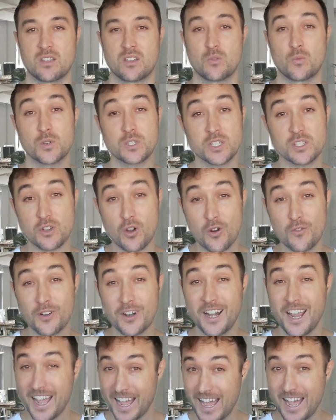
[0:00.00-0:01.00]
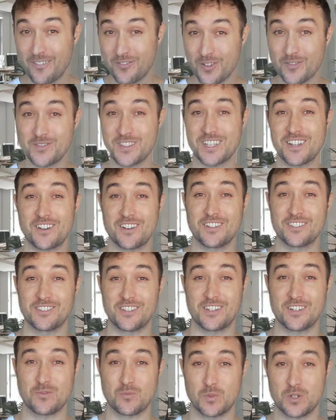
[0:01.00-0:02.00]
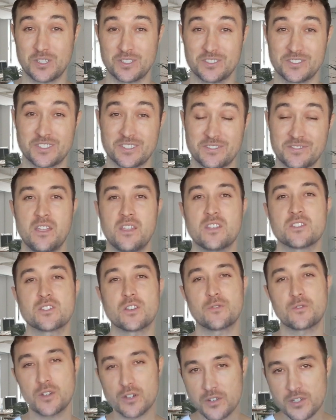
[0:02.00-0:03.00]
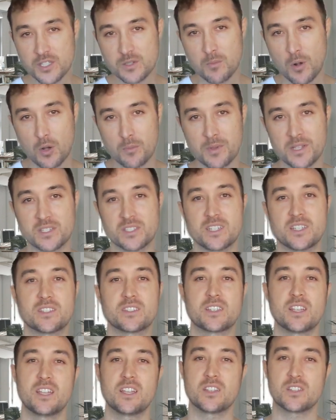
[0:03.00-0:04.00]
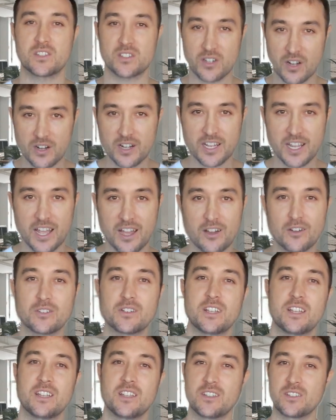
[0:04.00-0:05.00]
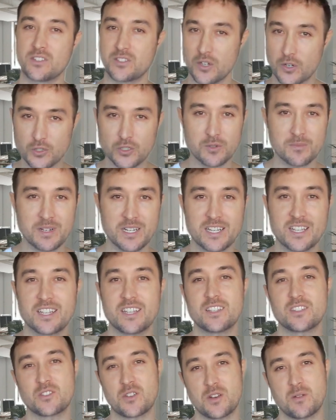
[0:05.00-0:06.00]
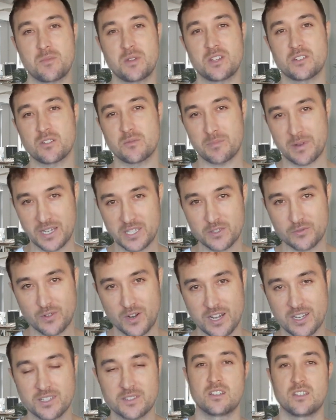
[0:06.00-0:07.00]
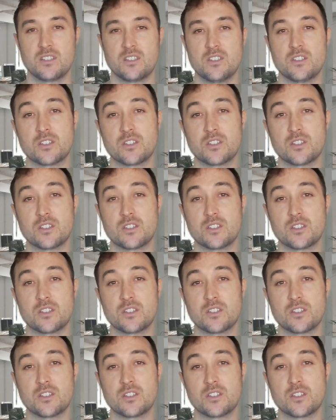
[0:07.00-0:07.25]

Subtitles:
which is over half of the online world. So if you're a small business starting out, social media is going to be your best friend. You